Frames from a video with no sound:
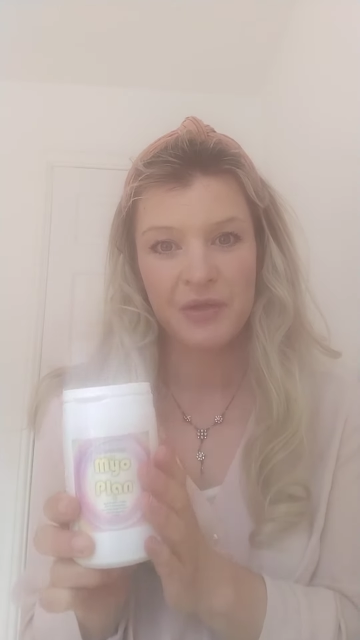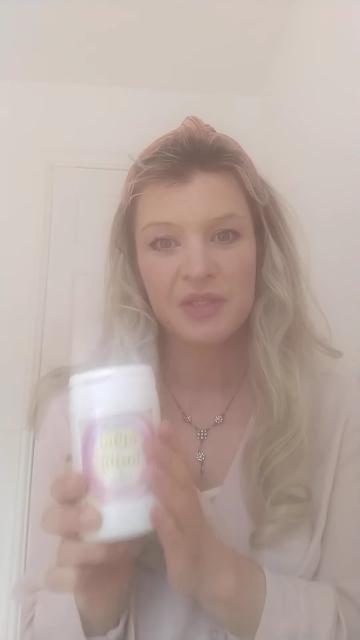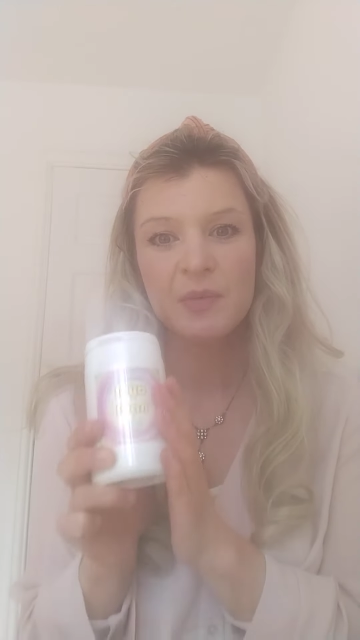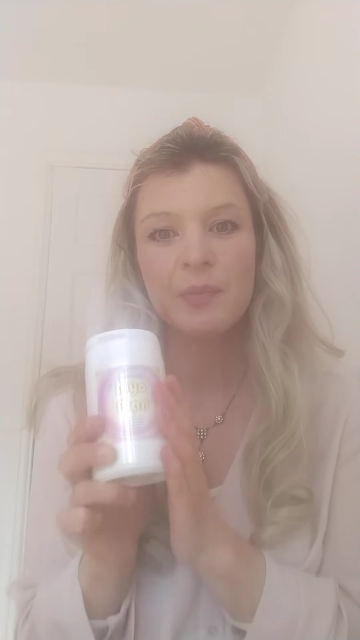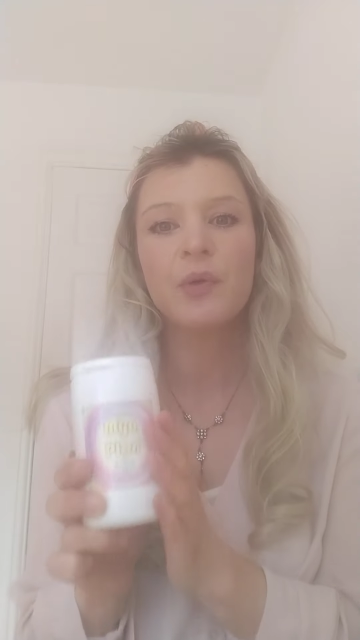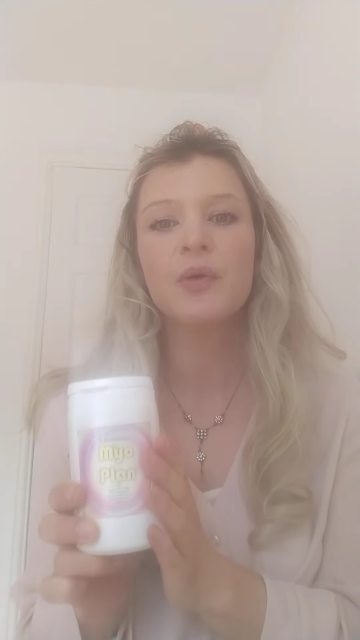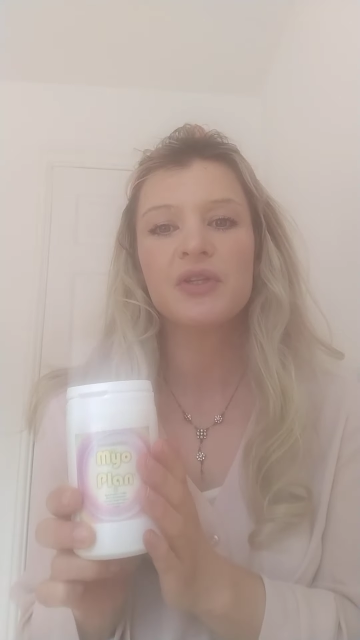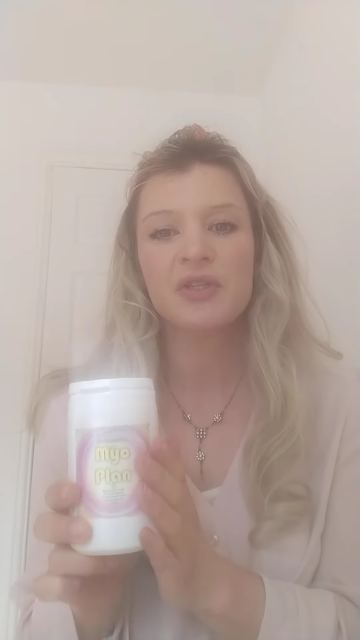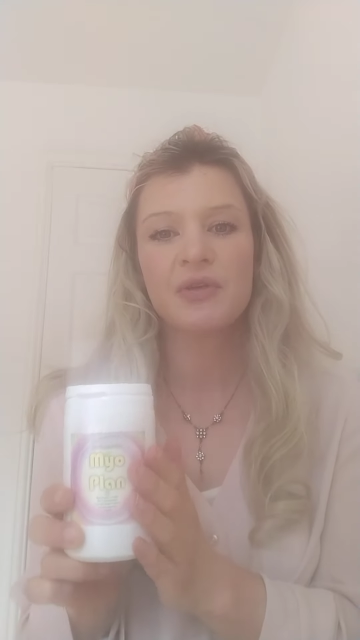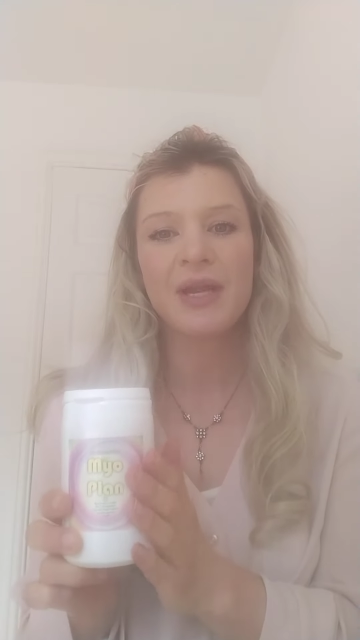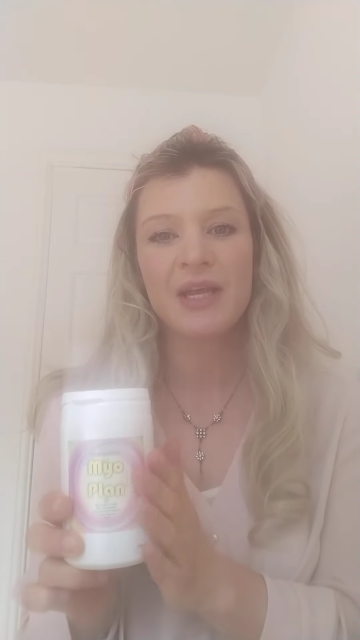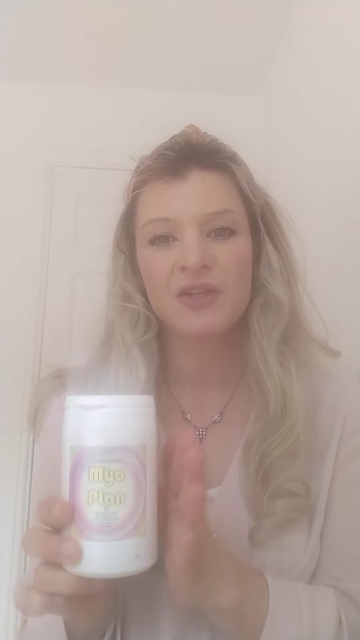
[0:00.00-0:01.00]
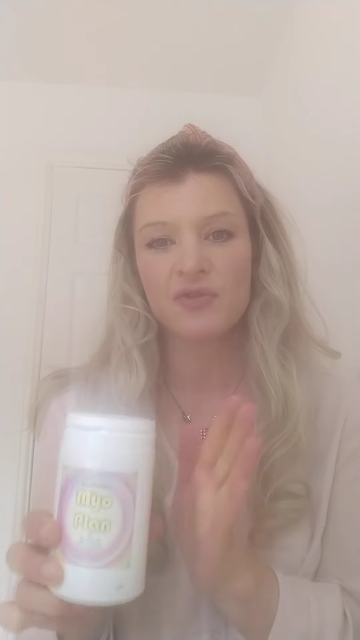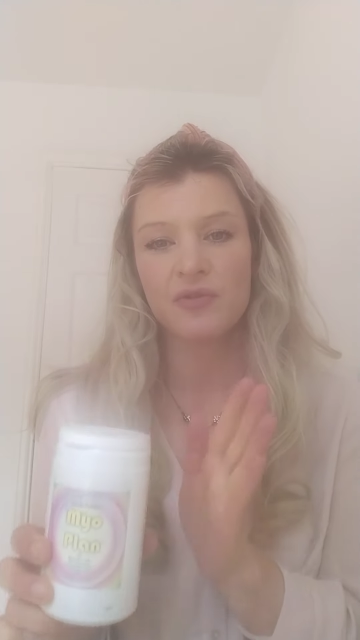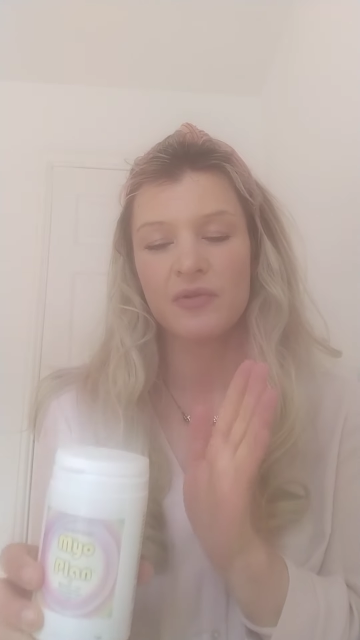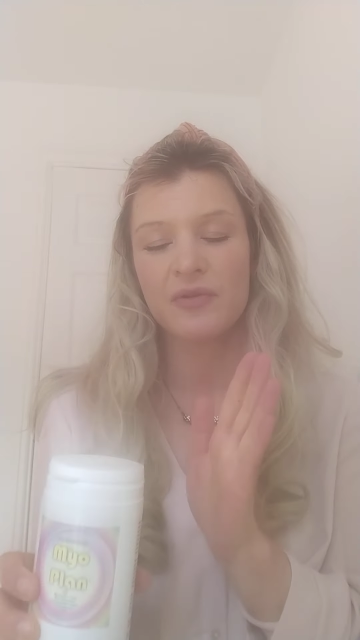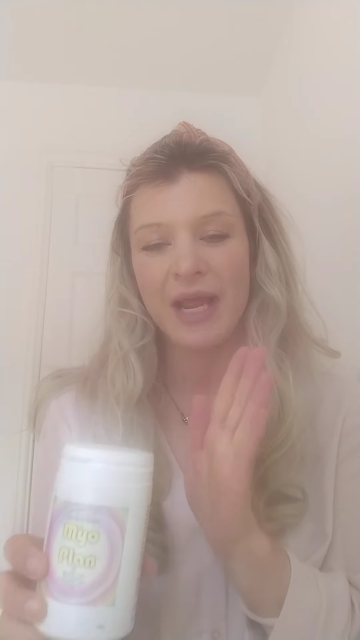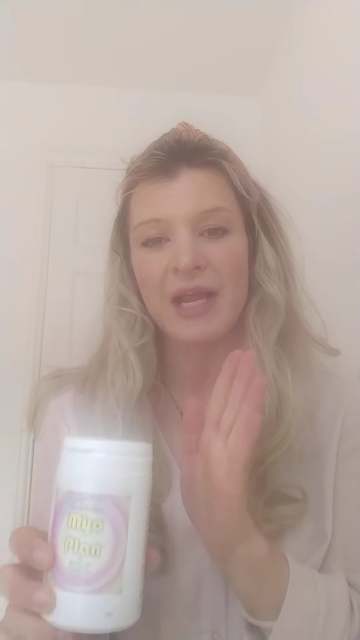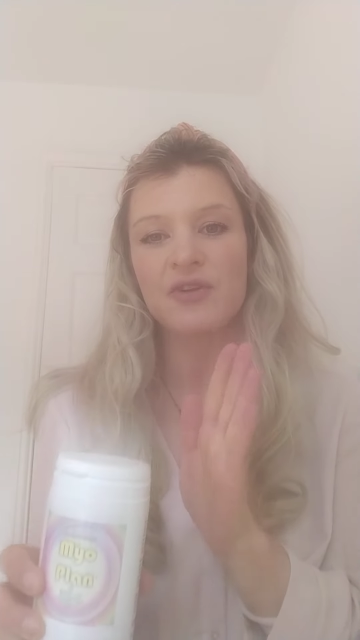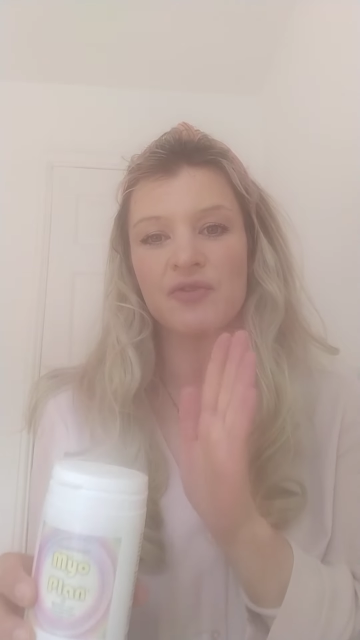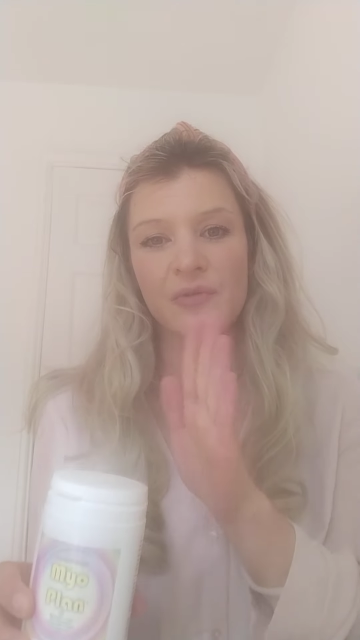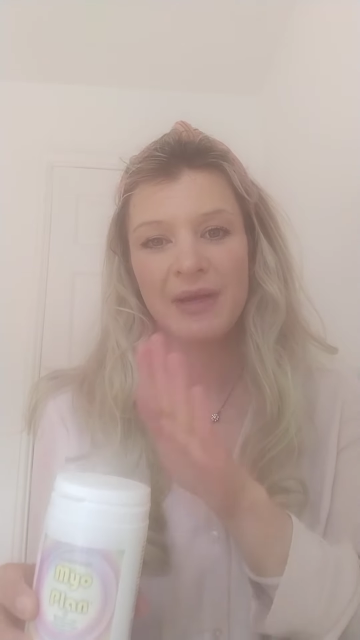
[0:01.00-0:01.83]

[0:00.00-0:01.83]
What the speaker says: It supports your natural